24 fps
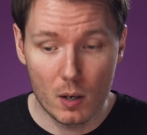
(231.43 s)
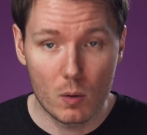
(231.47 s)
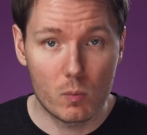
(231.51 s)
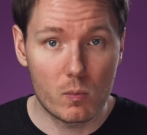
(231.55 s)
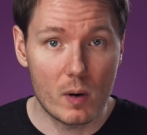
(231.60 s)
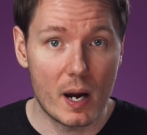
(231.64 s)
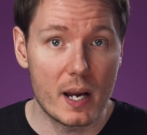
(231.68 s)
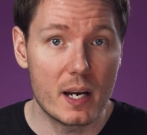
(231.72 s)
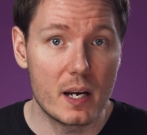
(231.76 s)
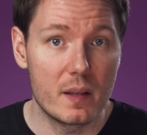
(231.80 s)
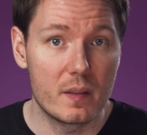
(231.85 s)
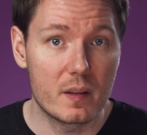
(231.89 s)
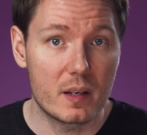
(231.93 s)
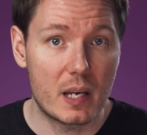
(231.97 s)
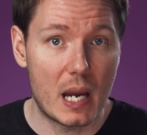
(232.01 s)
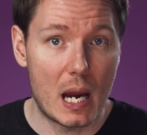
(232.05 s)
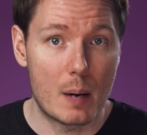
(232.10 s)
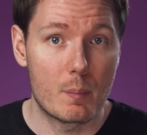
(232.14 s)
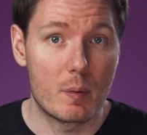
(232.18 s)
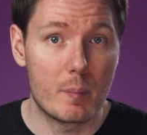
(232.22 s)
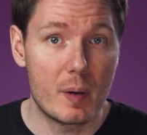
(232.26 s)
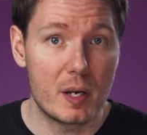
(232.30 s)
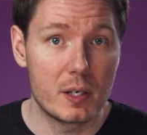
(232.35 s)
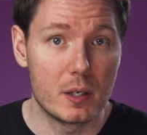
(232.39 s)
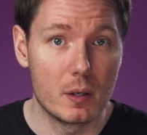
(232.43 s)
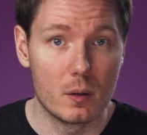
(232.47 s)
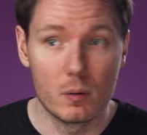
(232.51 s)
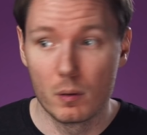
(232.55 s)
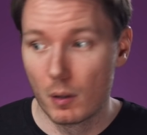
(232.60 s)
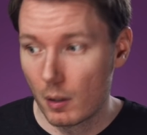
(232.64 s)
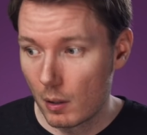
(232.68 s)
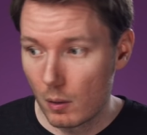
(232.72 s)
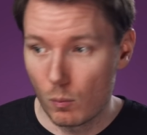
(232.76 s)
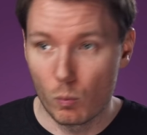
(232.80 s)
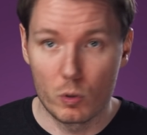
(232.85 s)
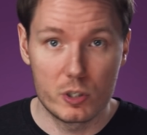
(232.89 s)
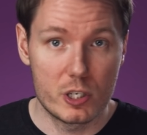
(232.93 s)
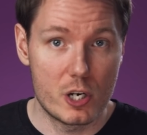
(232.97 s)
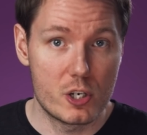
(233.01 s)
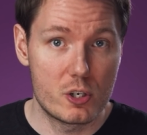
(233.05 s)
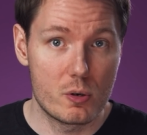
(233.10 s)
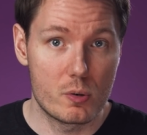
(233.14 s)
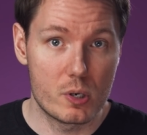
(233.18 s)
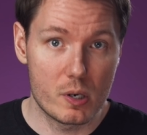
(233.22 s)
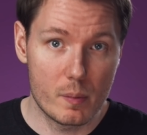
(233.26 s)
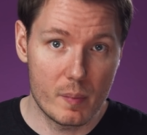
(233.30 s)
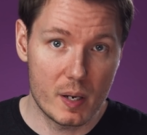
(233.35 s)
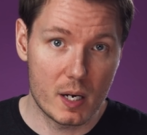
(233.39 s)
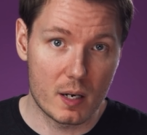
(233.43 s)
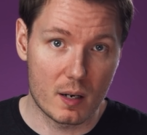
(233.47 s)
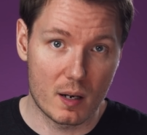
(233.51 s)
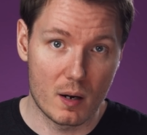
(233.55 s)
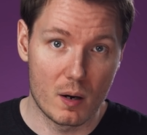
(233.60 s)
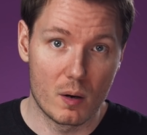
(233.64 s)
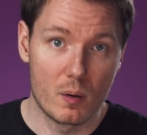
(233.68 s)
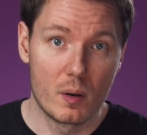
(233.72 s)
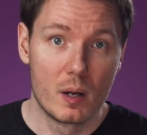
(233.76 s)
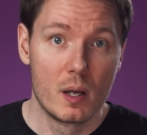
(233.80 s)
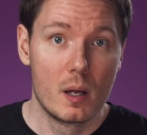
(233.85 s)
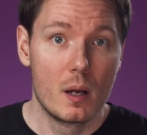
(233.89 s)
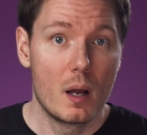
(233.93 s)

right in the camera menu, which I showed you a minute ago,